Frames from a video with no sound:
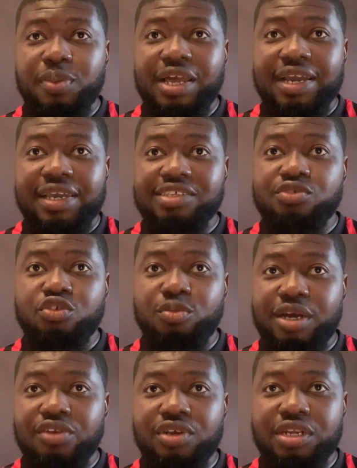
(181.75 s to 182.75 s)
you play against Real
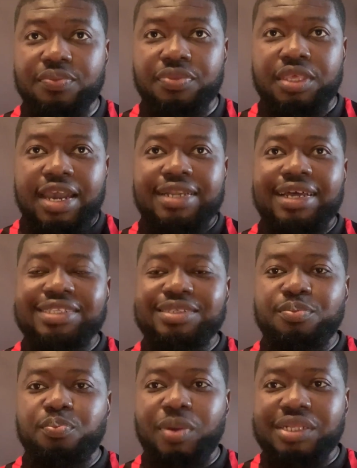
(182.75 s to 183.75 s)
Madrid, it
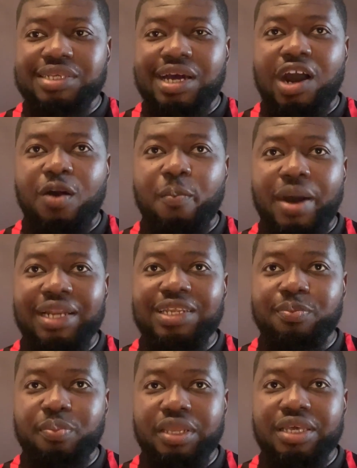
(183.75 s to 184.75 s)
doesn't matter how bad
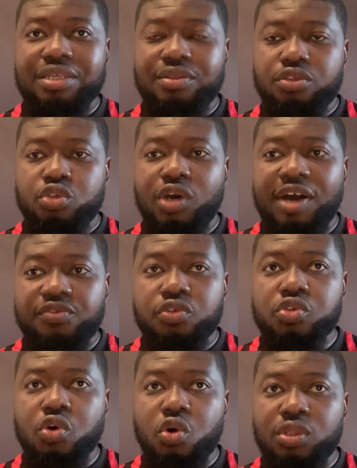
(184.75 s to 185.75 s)
they play. You have
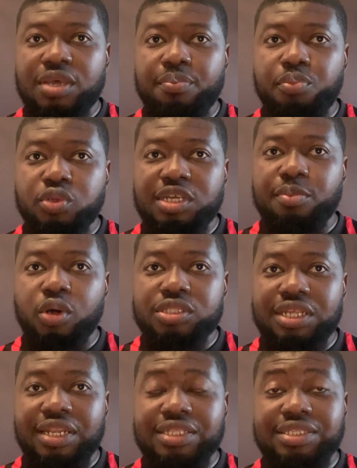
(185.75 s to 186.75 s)
to score them, put the ball
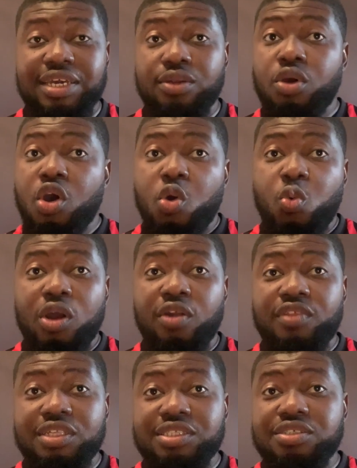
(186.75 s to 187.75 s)
in the net. And one
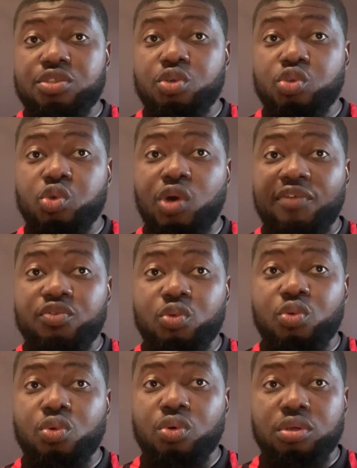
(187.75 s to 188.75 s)
of the things you also have
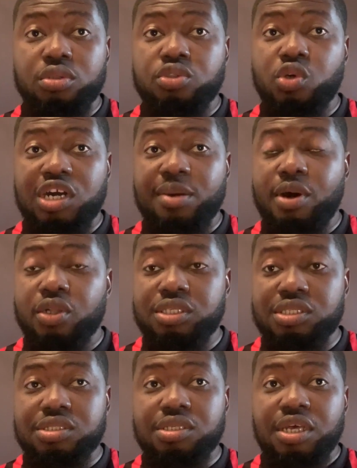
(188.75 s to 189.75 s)
to talk
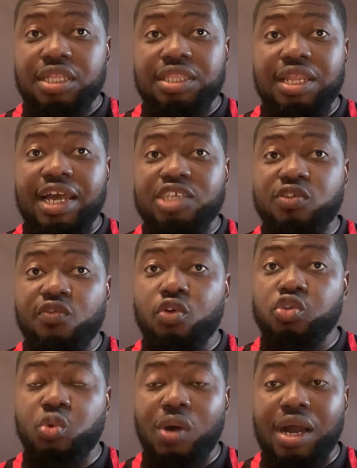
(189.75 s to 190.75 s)
about is the likes of
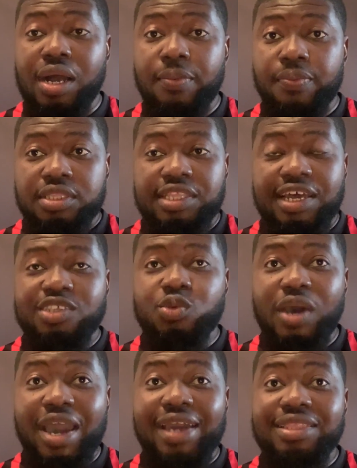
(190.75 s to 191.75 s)
Courtois. That
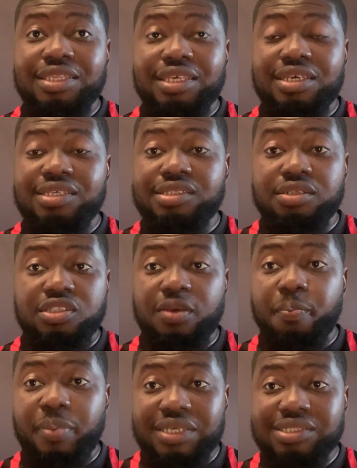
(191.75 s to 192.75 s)
is why I think he's still
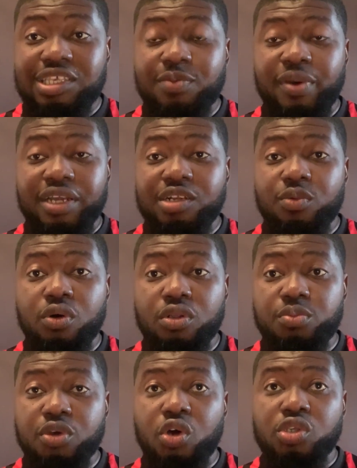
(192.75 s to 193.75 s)
the best keeper in the
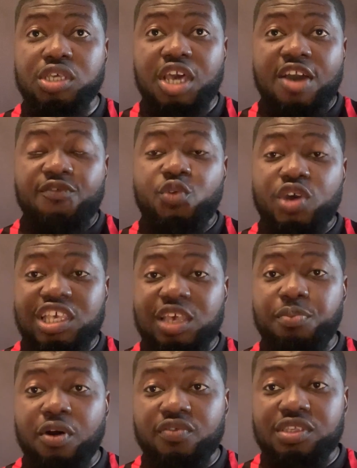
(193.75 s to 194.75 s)
world, because for a
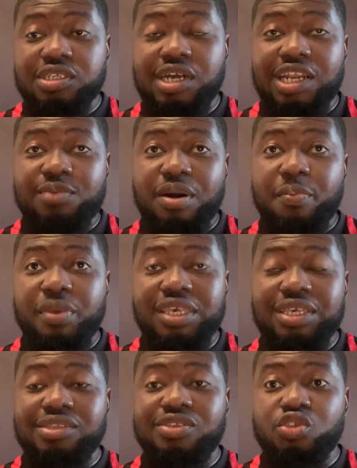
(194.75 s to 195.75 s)
keeper of this caliber,
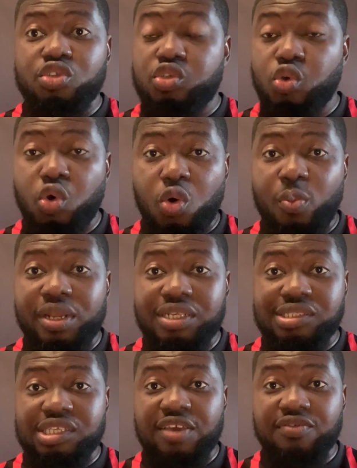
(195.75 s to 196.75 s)
making so
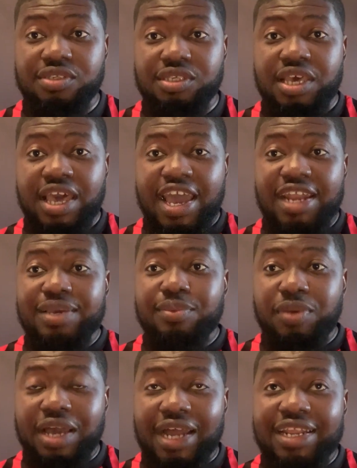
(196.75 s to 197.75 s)
many saves and
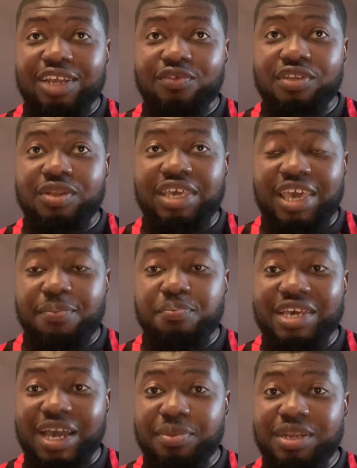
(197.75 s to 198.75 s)
at the end of the game
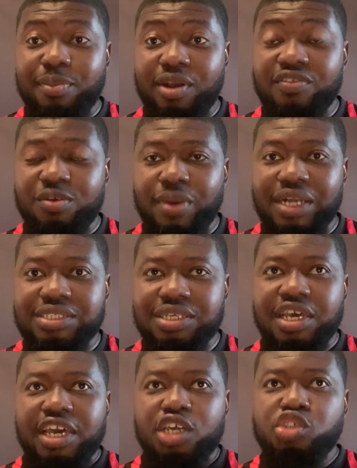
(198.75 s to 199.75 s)
becoming the man of the match,
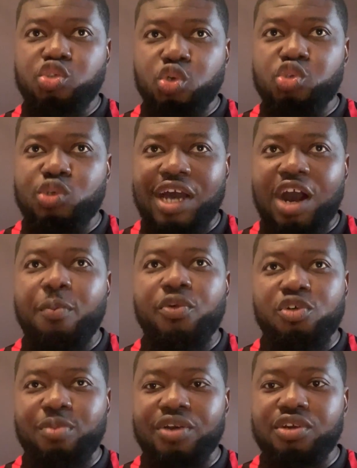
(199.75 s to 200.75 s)
it shows you how
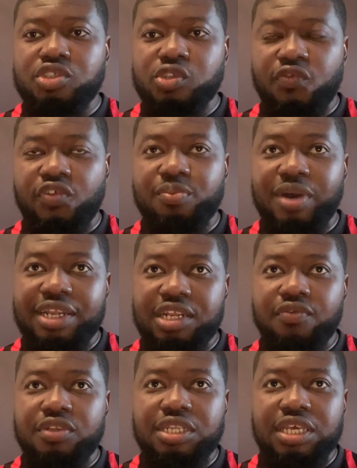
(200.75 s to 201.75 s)
Real Madrid suffered. But at the
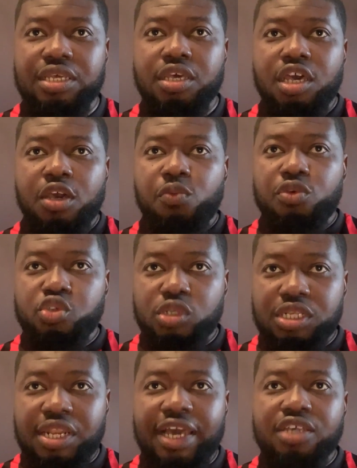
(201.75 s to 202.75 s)
end of the day, we
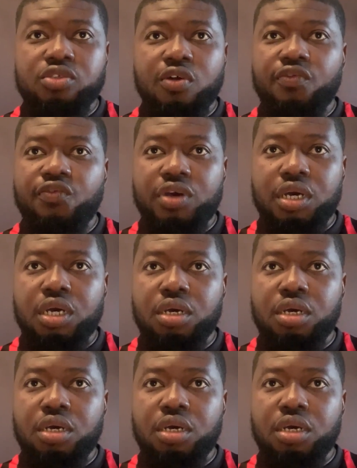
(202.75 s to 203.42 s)
saw the likes of